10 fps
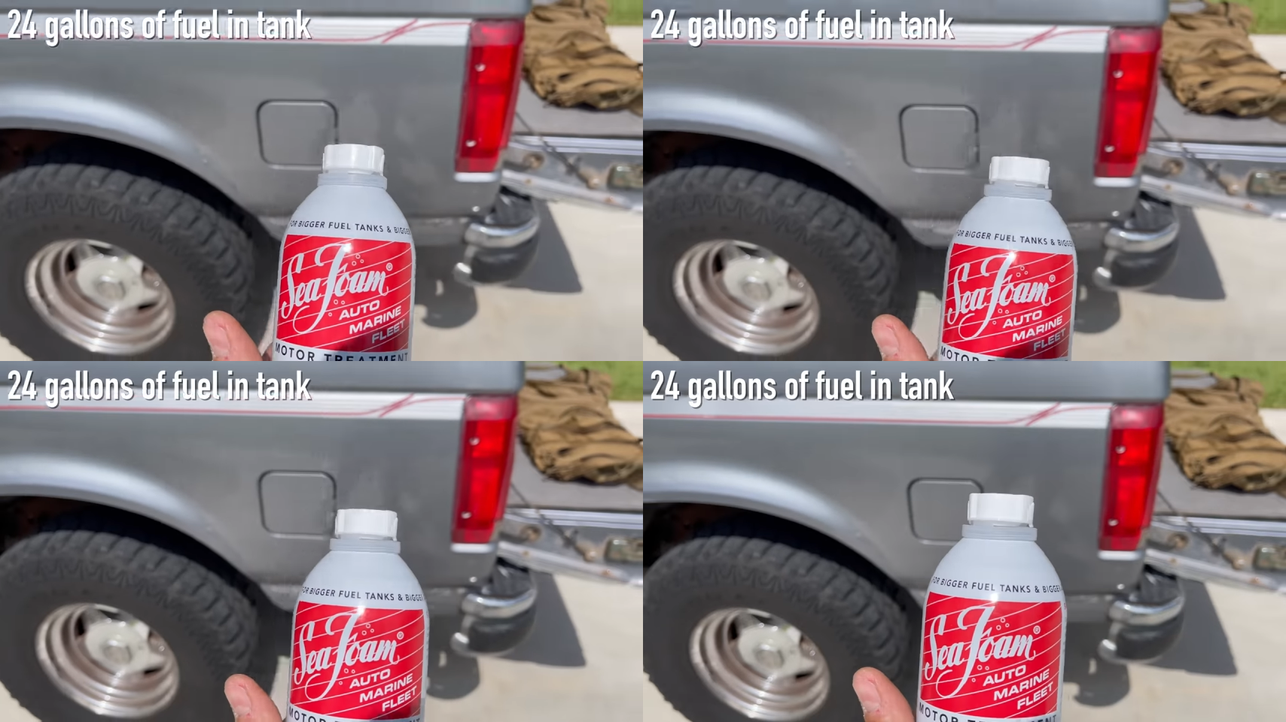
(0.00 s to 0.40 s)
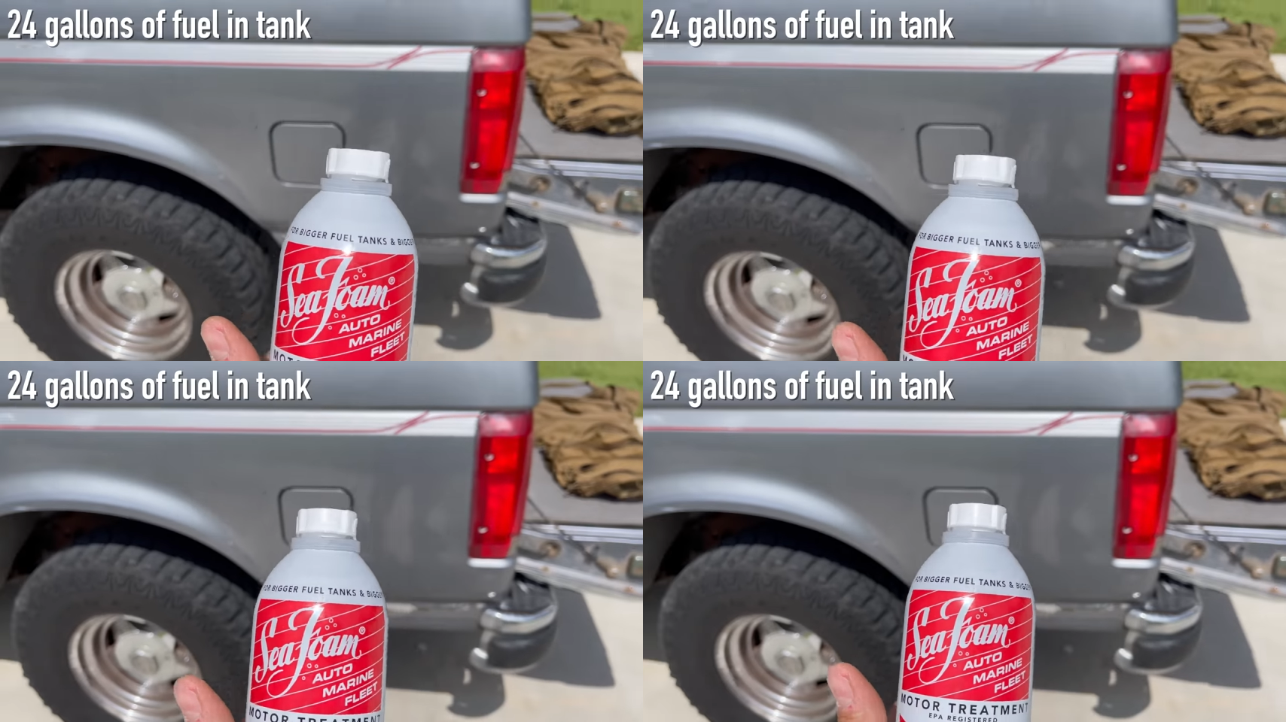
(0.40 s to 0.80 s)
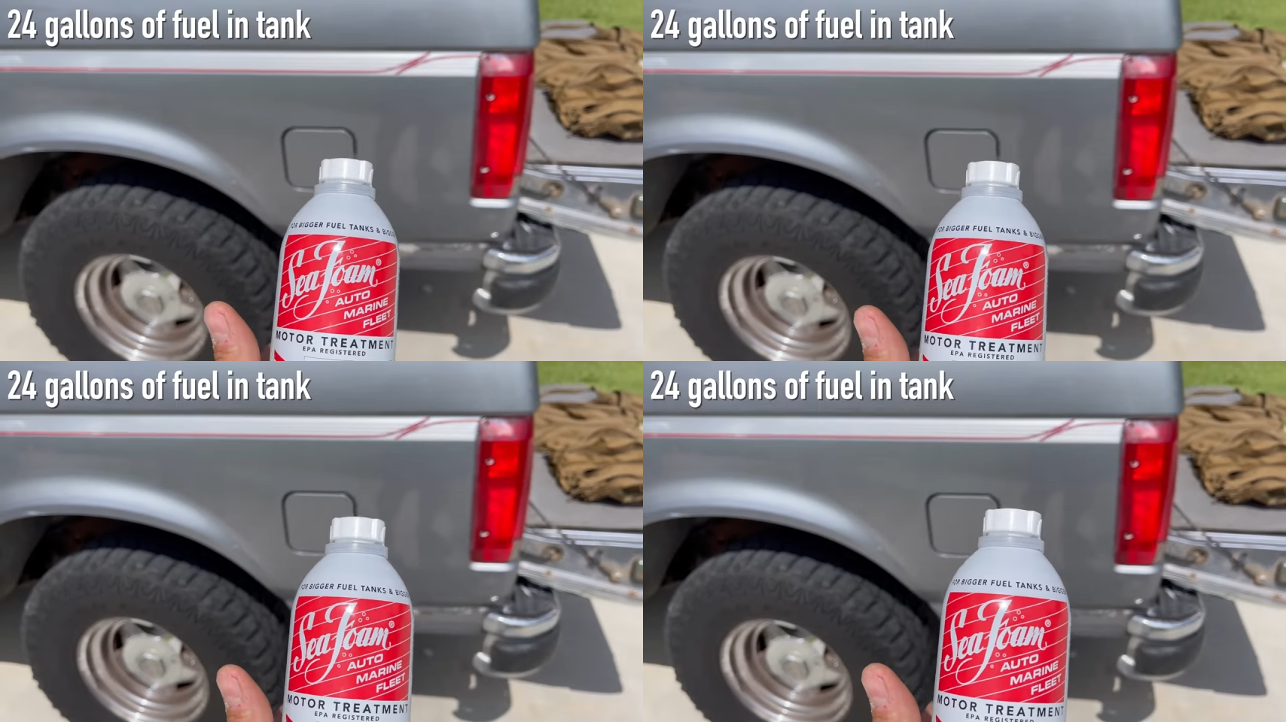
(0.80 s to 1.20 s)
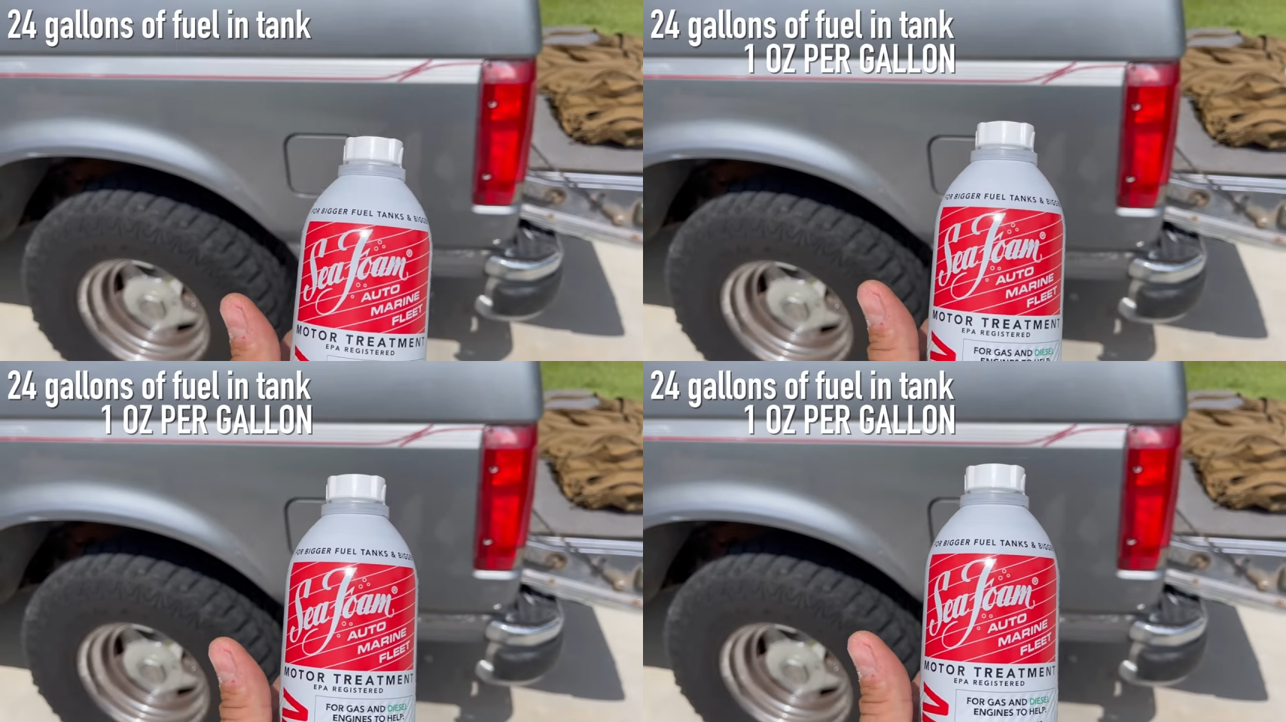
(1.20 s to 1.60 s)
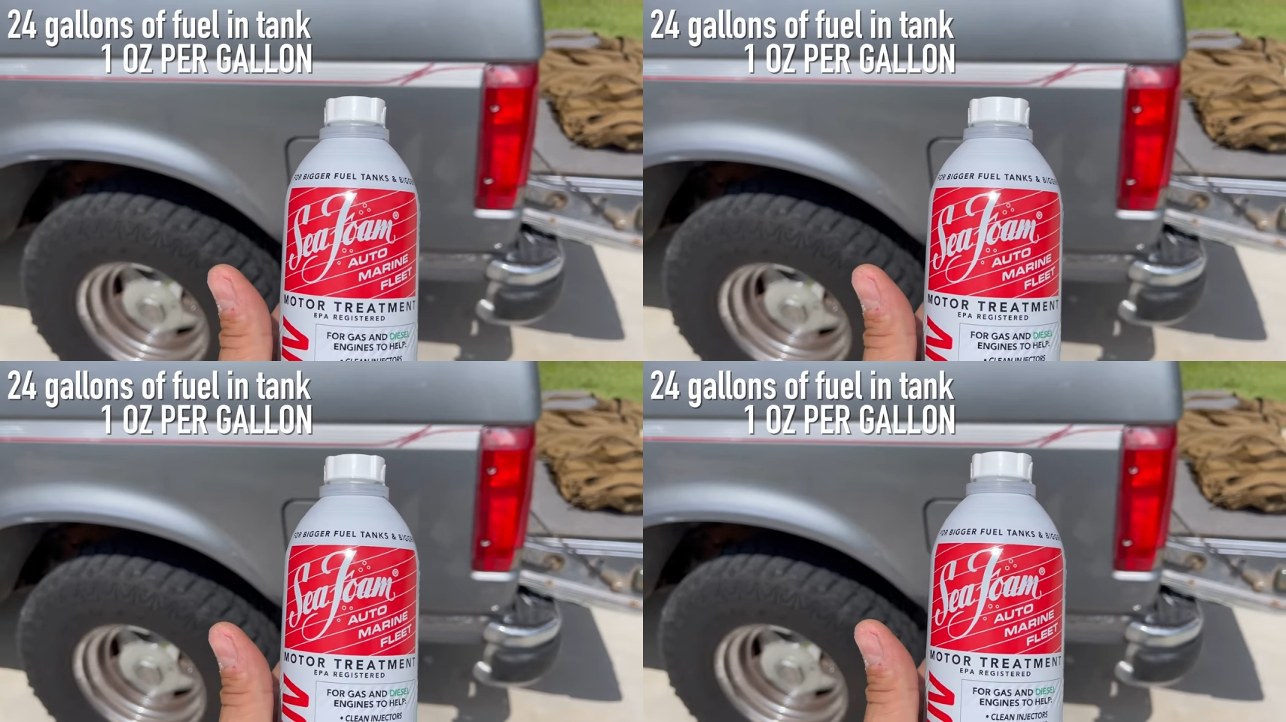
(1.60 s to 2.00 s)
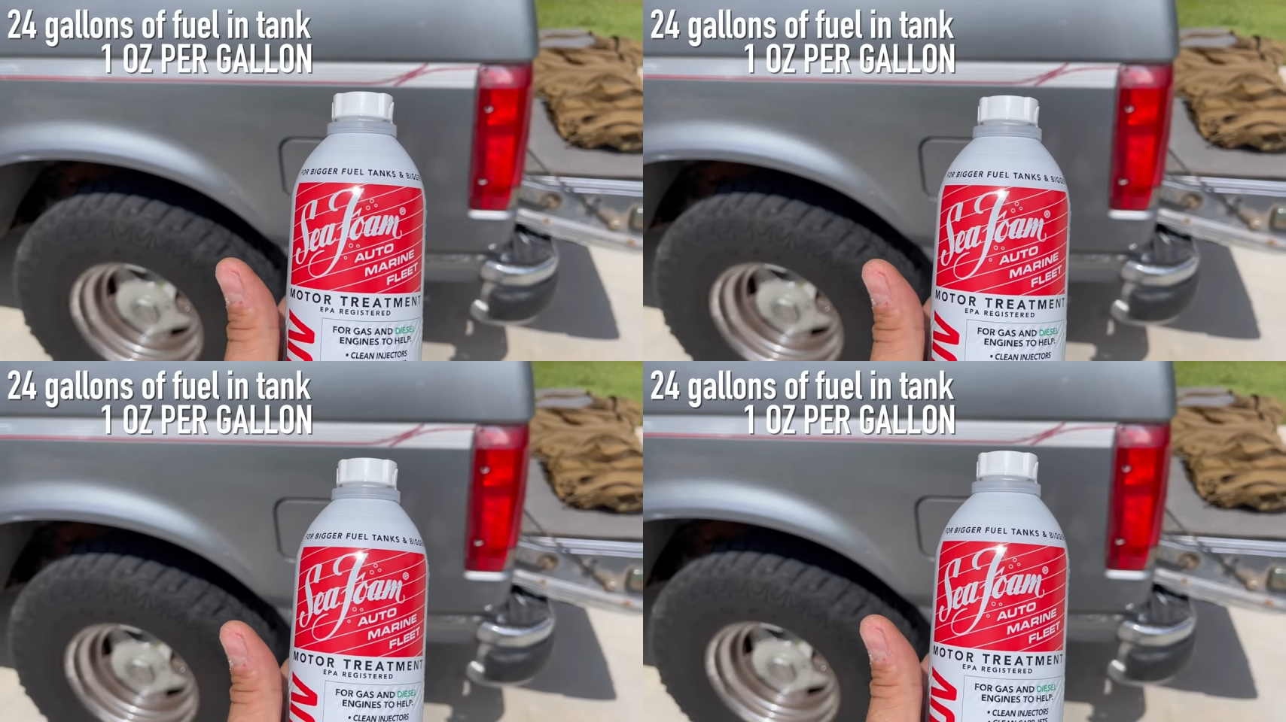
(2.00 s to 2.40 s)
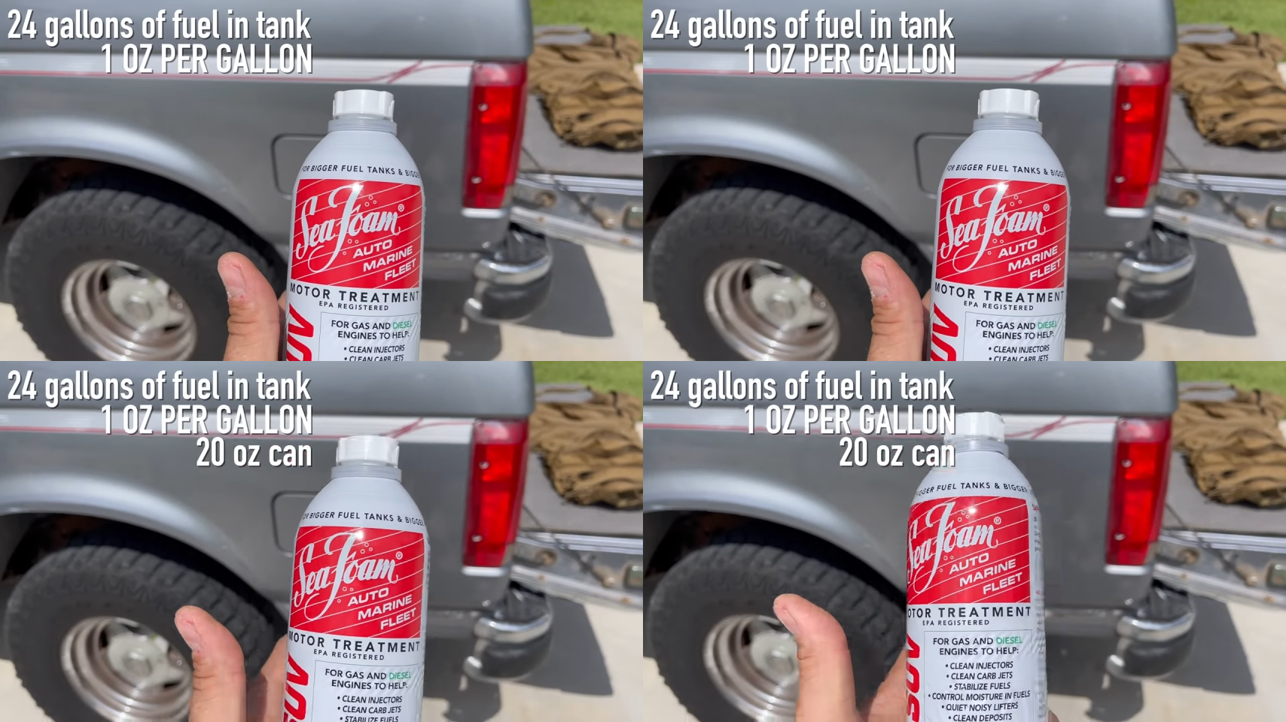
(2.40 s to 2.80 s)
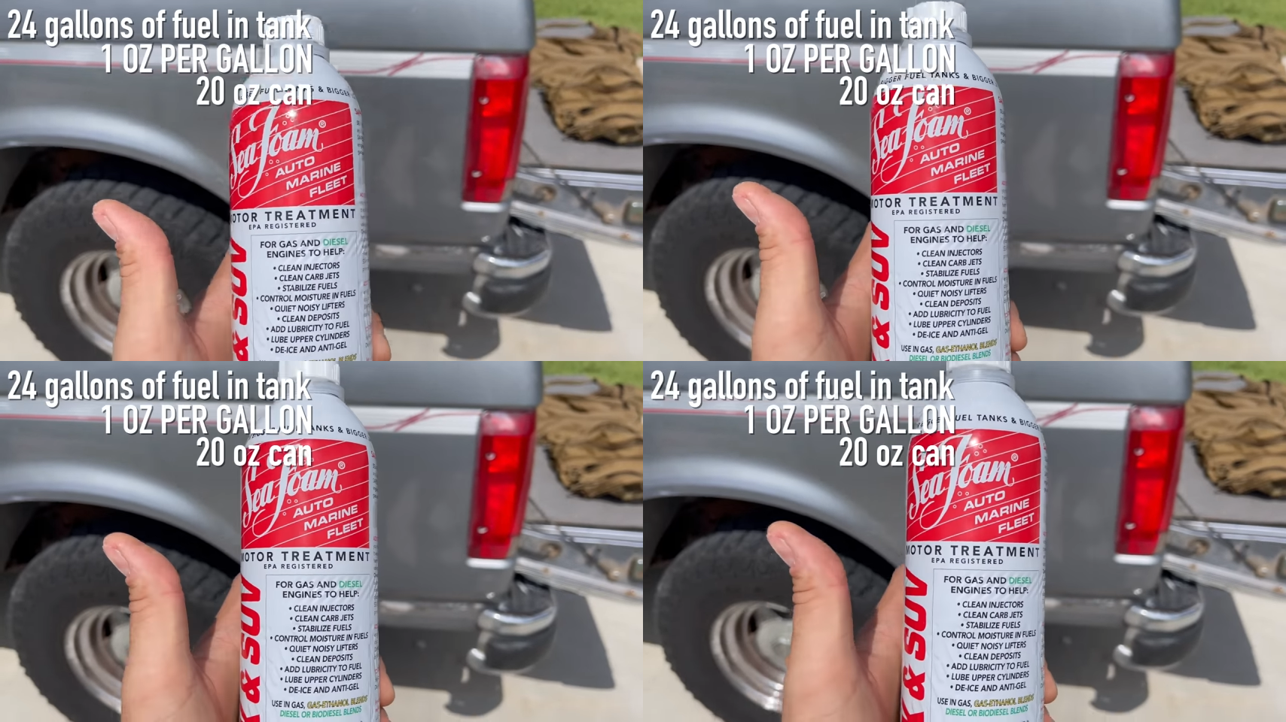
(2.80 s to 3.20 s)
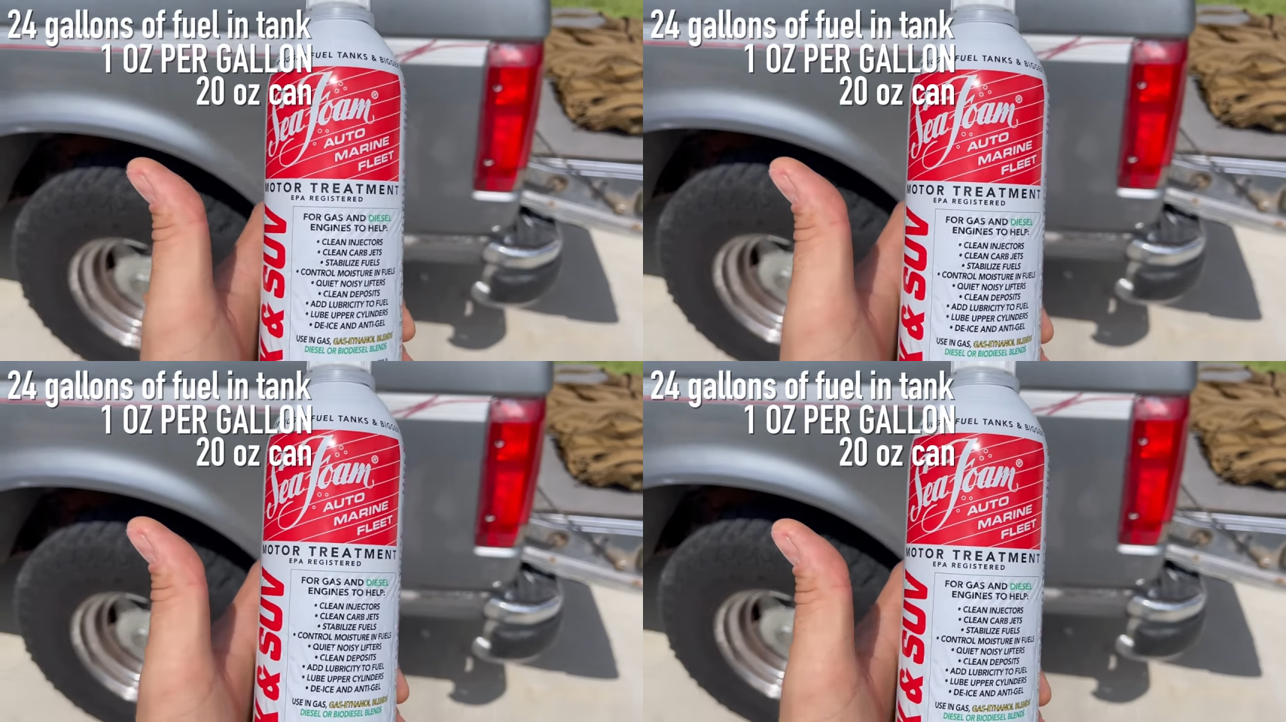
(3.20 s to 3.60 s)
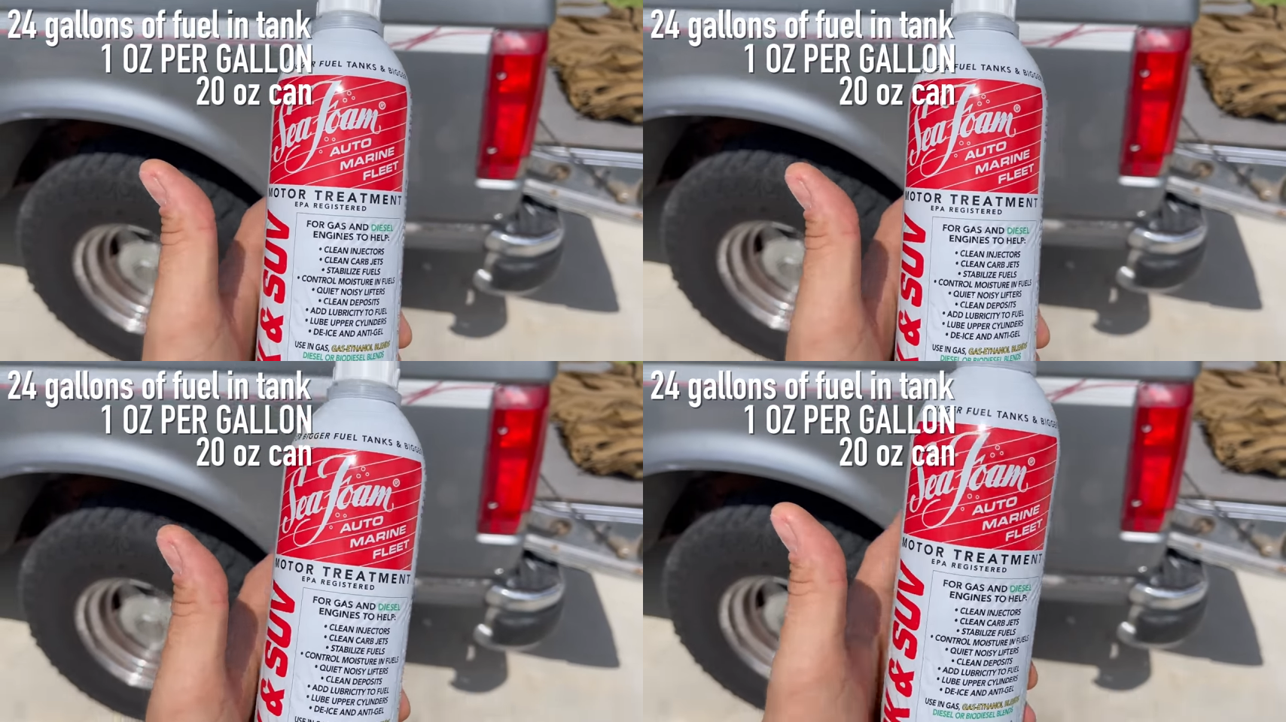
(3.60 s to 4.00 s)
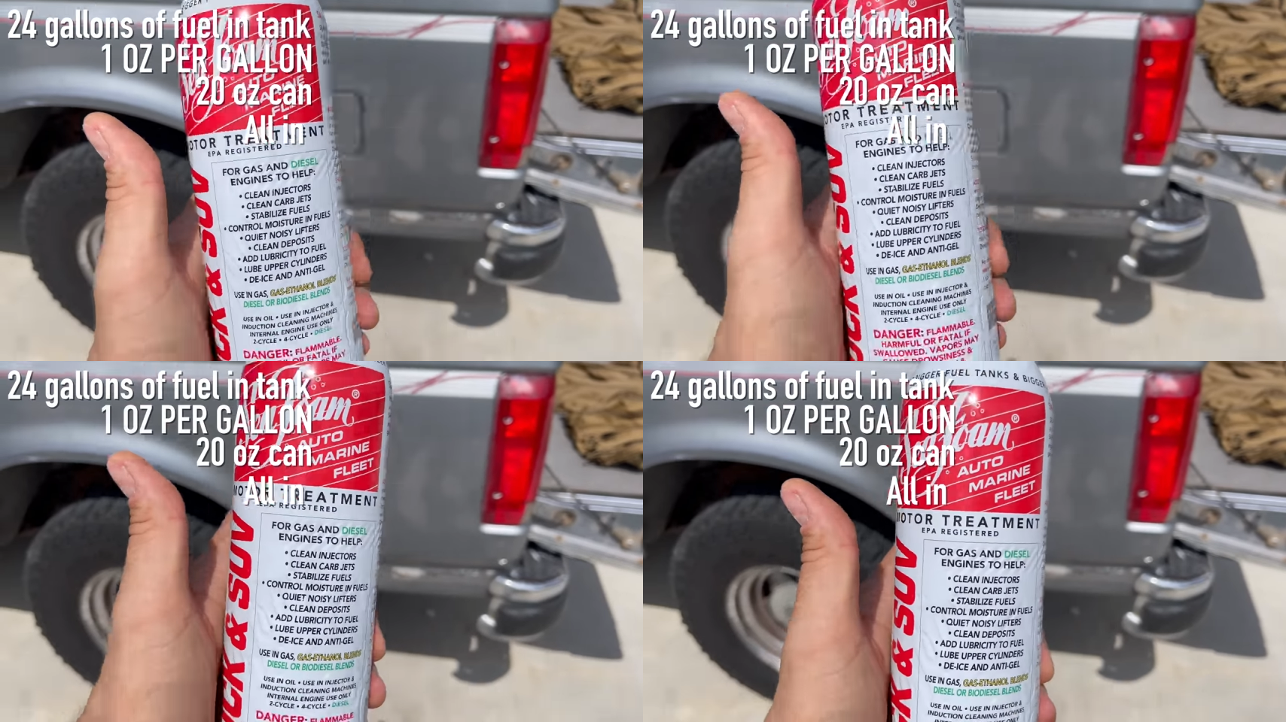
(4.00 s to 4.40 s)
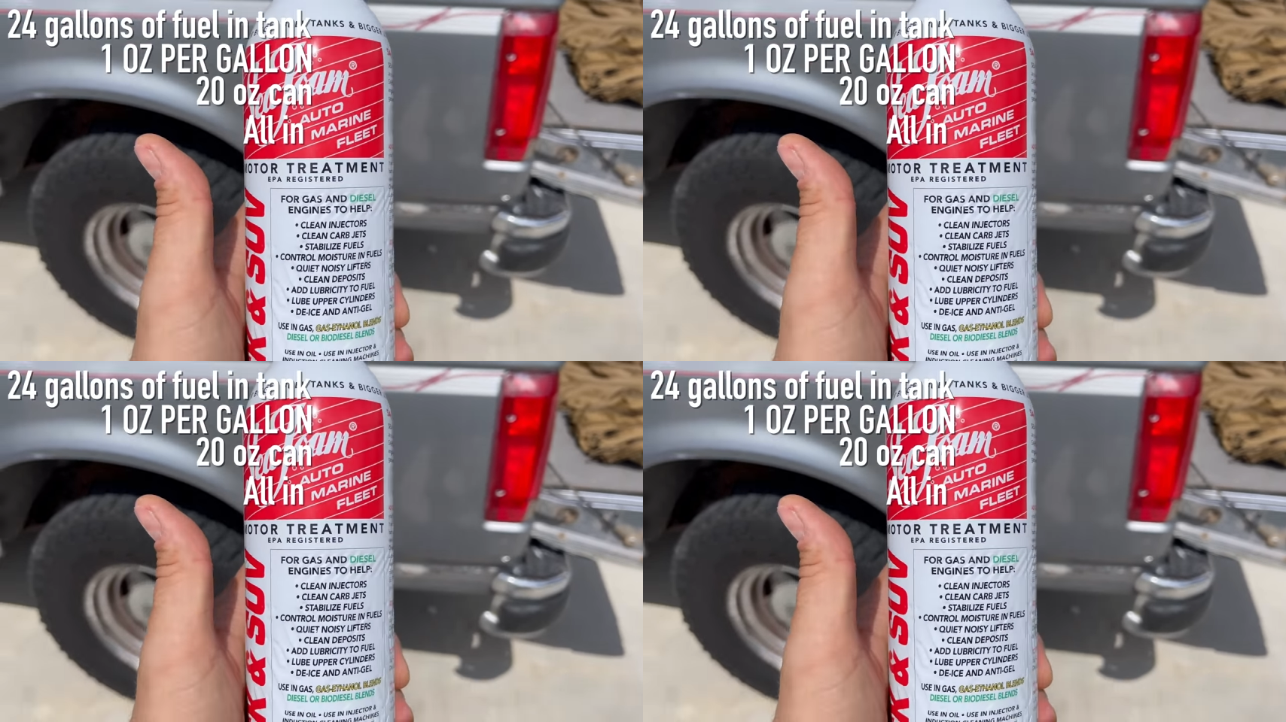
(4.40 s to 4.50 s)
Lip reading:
(no speaker visible)